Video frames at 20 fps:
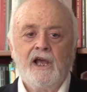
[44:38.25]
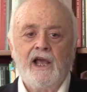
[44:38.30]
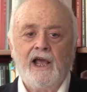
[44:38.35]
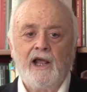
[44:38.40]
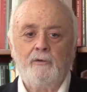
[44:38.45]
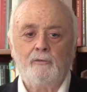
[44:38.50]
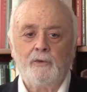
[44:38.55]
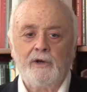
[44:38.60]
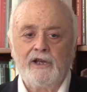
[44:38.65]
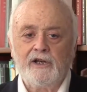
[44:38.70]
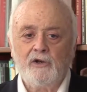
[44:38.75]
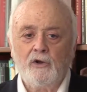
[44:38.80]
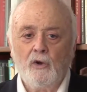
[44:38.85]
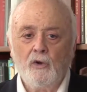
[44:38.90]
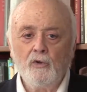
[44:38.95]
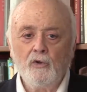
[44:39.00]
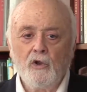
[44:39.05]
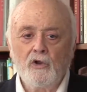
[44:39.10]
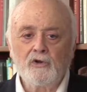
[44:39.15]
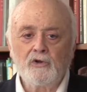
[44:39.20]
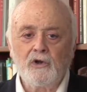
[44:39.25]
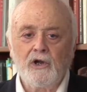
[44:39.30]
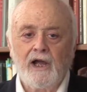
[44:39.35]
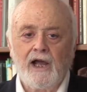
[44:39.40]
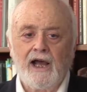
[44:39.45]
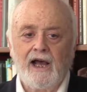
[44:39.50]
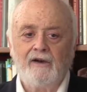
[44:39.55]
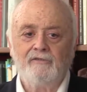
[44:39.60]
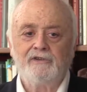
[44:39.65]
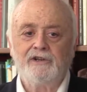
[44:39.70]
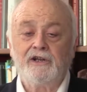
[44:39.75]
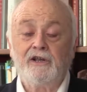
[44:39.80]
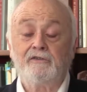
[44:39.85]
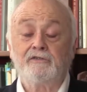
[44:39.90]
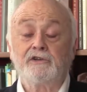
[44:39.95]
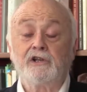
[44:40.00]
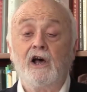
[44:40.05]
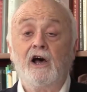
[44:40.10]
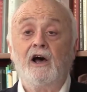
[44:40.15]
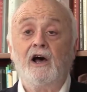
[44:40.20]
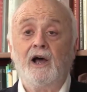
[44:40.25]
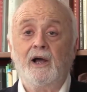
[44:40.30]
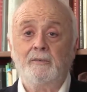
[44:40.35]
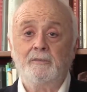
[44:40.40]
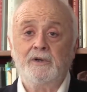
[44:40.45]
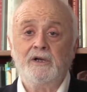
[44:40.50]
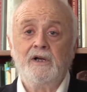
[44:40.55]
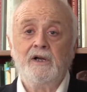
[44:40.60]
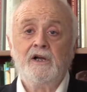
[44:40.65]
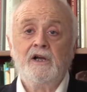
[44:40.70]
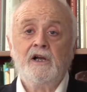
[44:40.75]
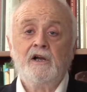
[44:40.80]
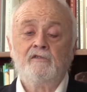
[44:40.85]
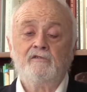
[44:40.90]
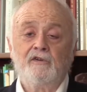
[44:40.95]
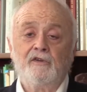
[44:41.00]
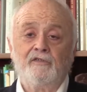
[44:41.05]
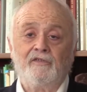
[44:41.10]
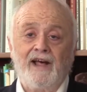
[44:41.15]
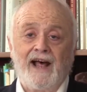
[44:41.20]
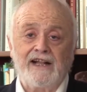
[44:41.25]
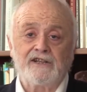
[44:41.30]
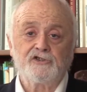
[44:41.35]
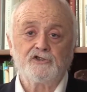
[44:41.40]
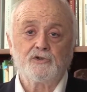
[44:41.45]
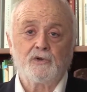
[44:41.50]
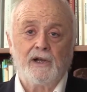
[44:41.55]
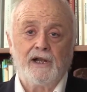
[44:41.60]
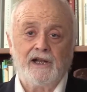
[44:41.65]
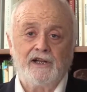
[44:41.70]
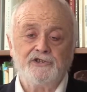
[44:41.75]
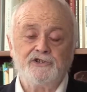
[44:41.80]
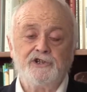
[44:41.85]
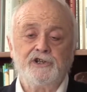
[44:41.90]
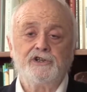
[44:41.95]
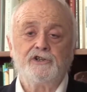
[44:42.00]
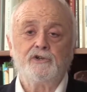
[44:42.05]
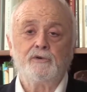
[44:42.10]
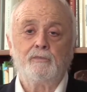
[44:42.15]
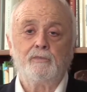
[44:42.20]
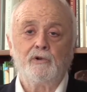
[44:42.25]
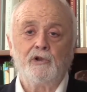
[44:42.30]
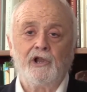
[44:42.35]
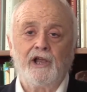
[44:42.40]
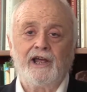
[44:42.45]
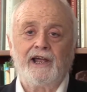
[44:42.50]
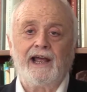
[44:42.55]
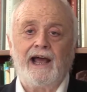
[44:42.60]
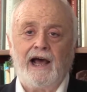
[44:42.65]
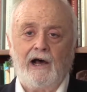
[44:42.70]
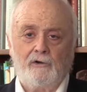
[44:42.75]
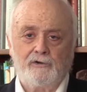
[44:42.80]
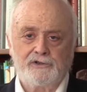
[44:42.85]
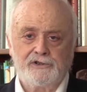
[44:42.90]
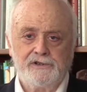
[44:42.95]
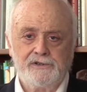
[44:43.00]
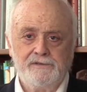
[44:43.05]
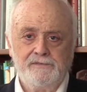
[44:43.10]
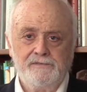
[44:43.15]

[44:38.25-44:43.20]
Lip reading: and we no longer have enough time for that strategy to play out.